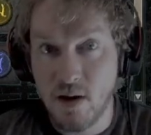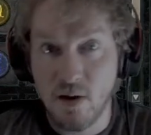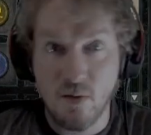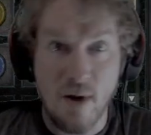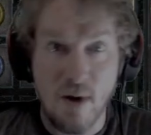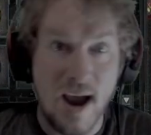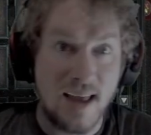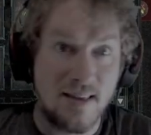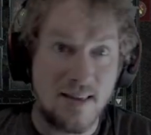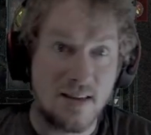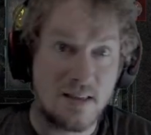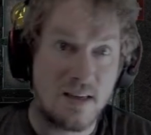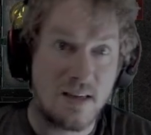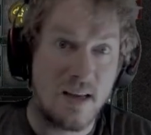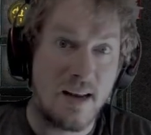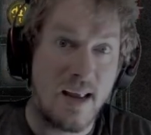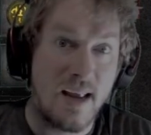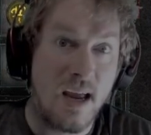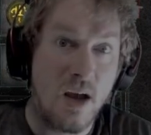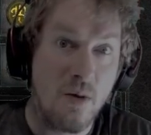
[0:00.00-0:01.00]
Wrath is going
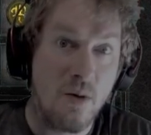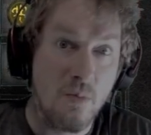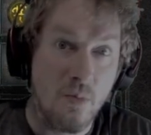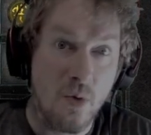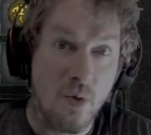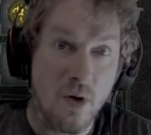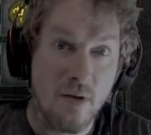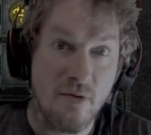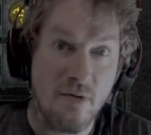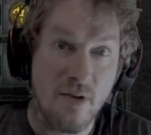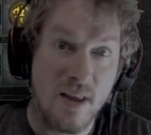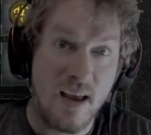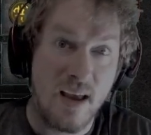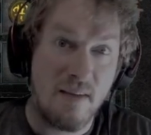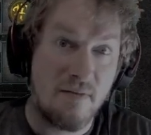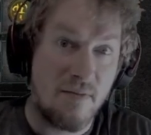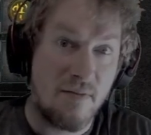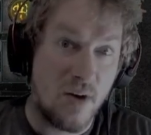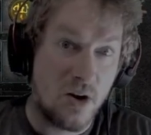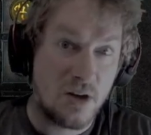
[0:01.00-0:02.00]
to help more for that
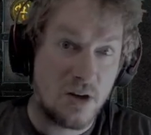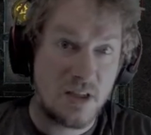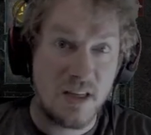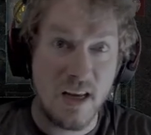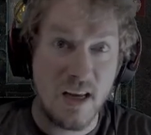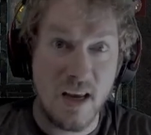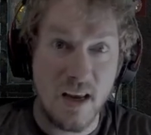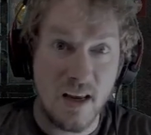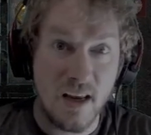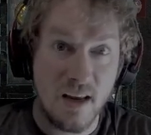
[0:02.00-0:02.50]
first hit.